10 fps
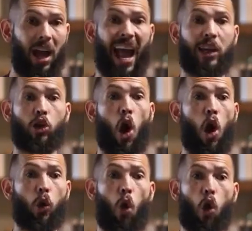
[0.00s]
and
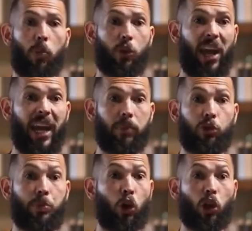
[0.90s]
called horrible
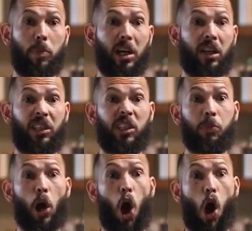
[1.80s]
names purely because he's
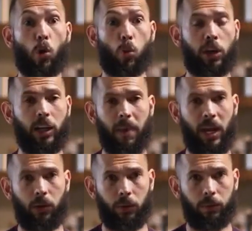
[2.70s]
been a hardworking
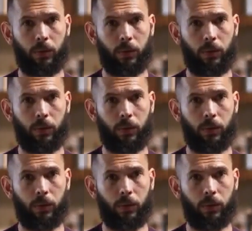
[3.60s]
male.